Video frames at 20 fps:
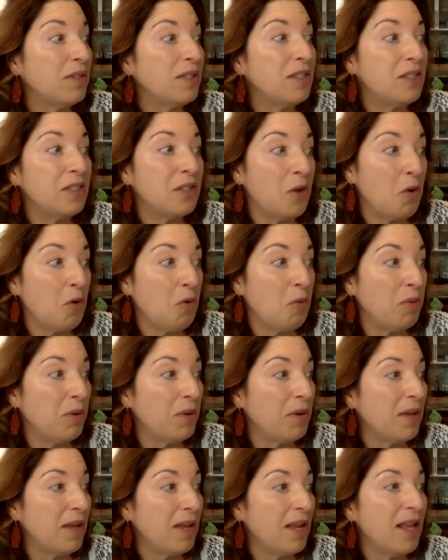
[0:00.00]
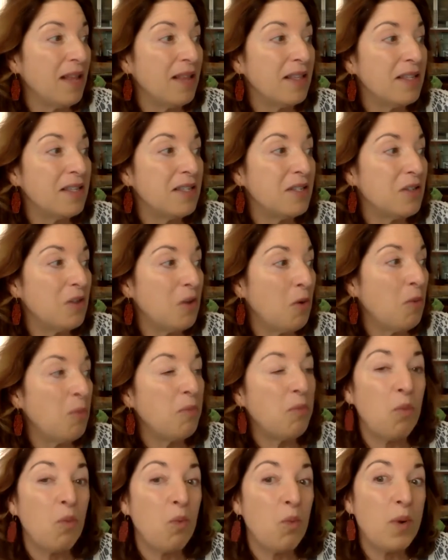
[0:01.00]
the soap. The soap
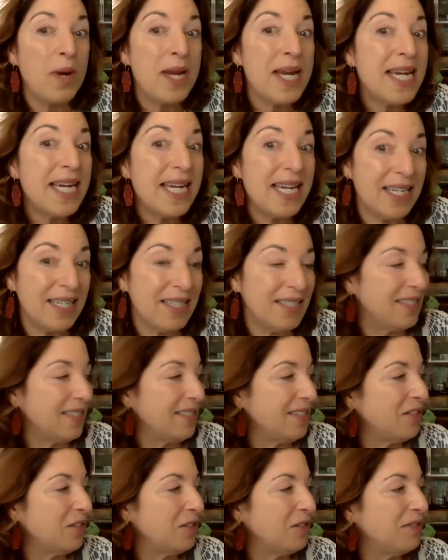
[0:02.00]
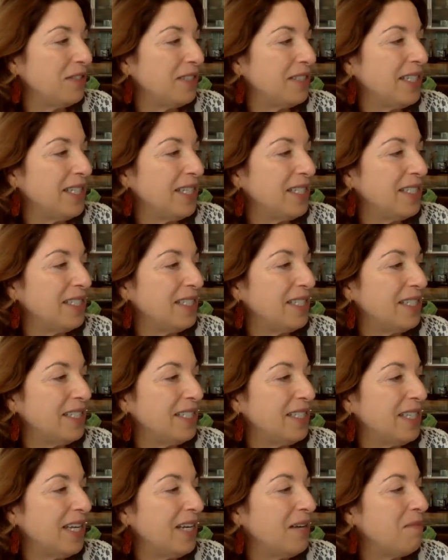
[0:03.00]
weakens the surface
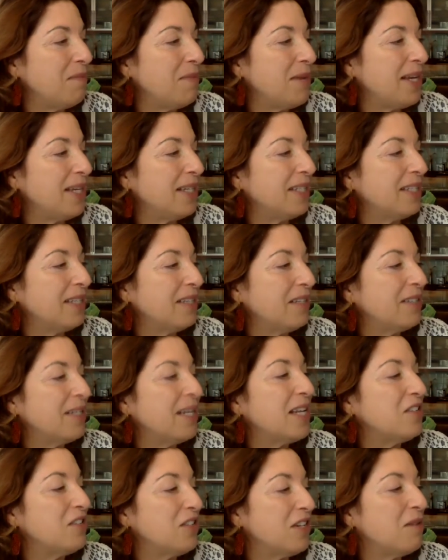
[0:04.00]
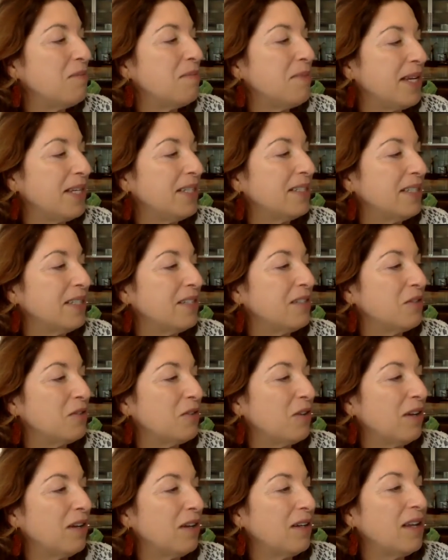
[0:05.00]
tensions and it makes it tension and makes it
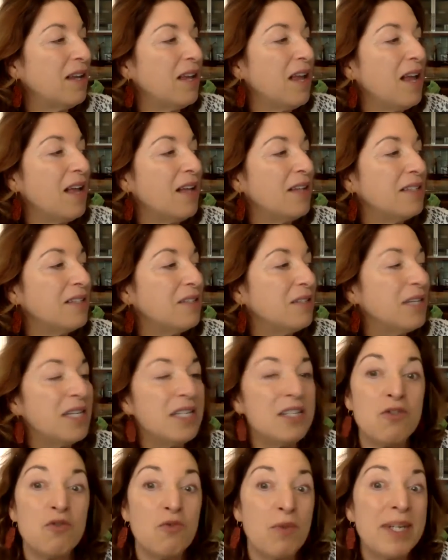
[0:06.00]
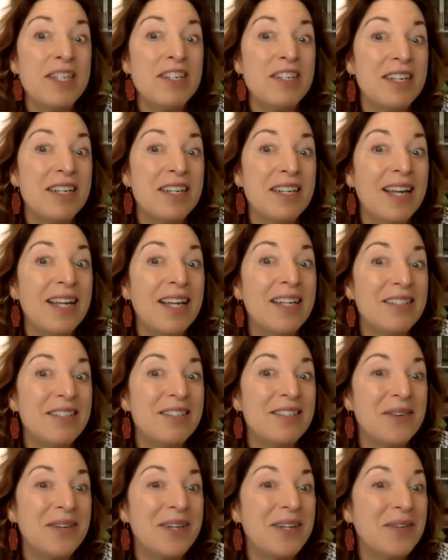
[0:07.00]
strong. It's stretchy and
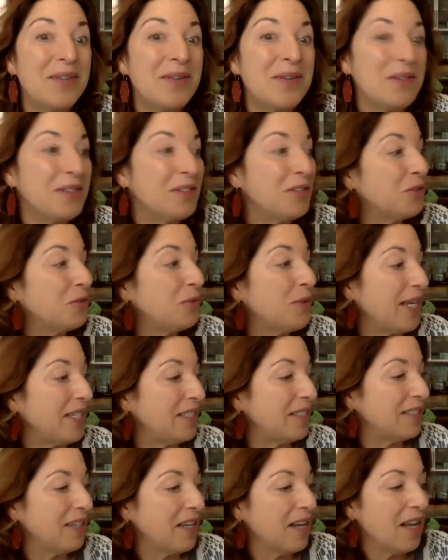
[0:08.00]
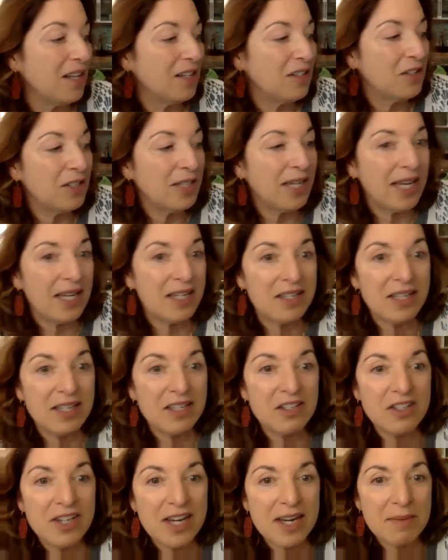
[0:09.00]
so it will stretch. Look at the
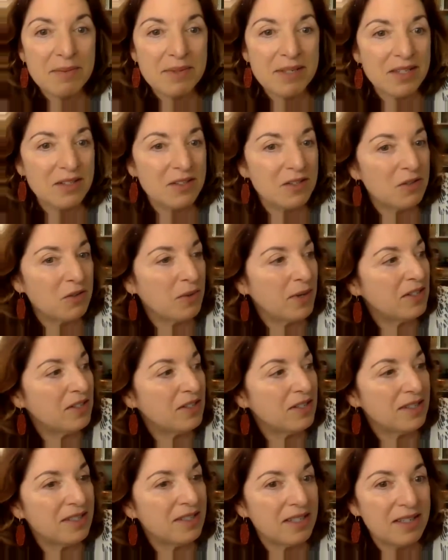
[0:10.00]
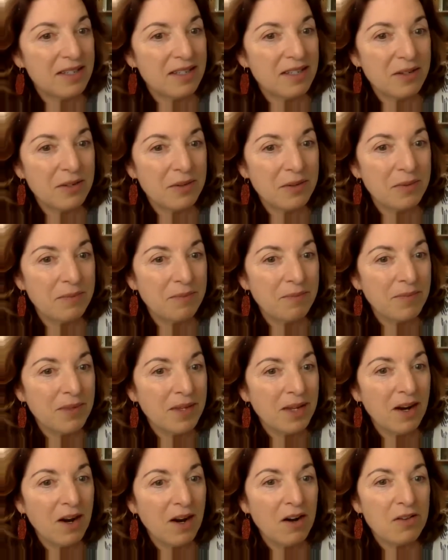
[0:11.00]
shapes it stretches into.
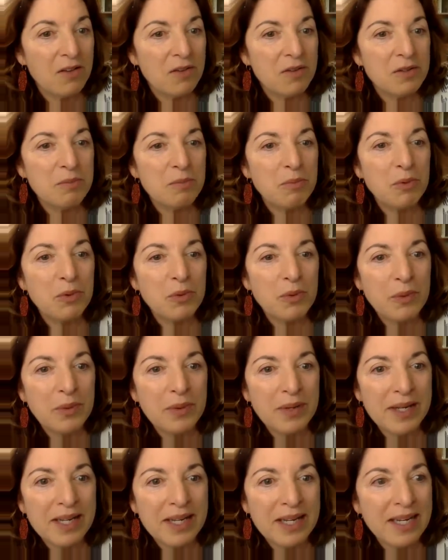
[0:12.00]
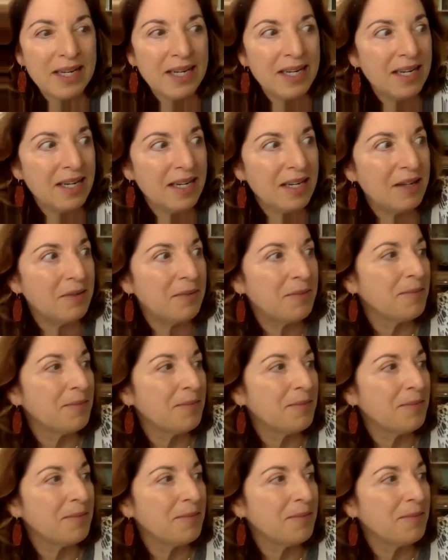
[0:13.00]
Are those pretty?